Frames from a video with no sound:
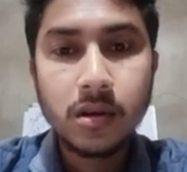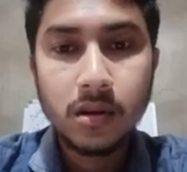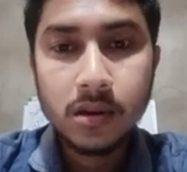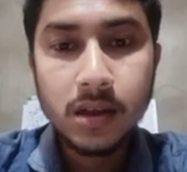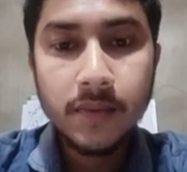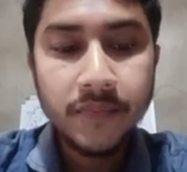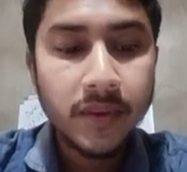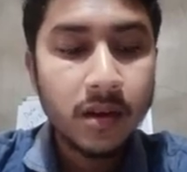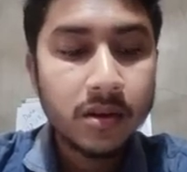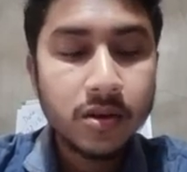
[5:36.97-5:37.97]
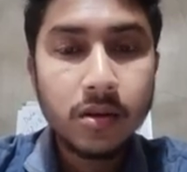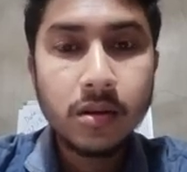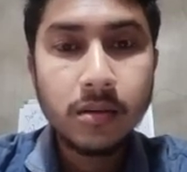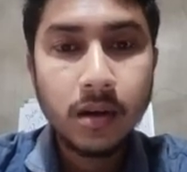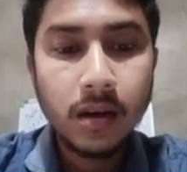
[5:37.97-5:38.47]
Okay,
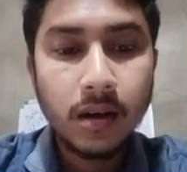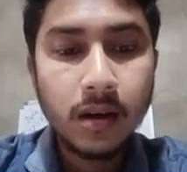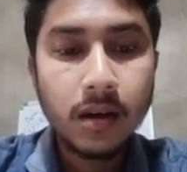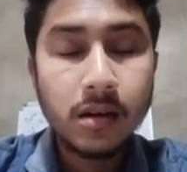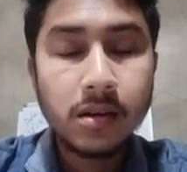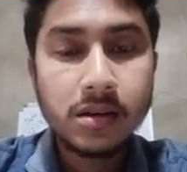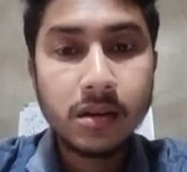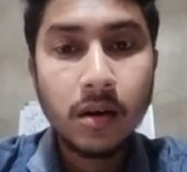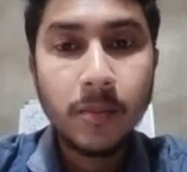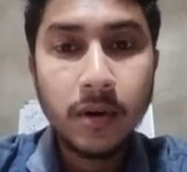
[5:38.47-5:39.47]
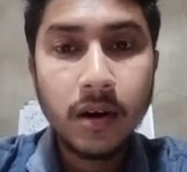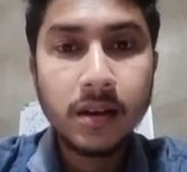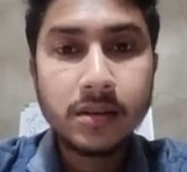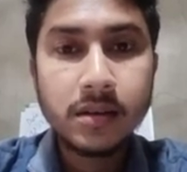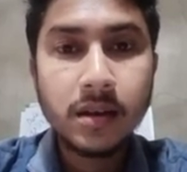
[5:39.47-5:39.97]
so see,
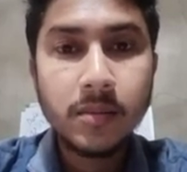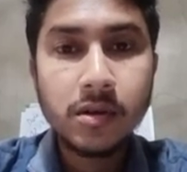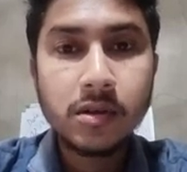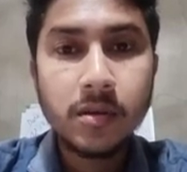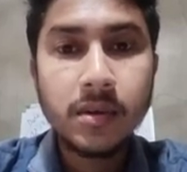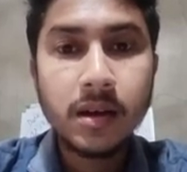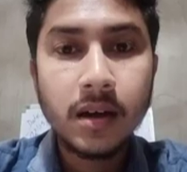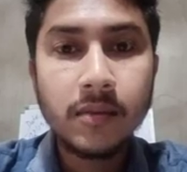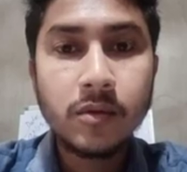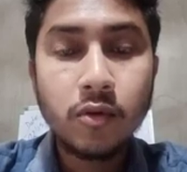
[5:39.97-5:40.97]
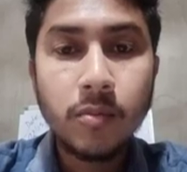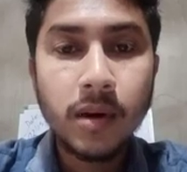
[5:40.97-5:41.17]
operating system also we have two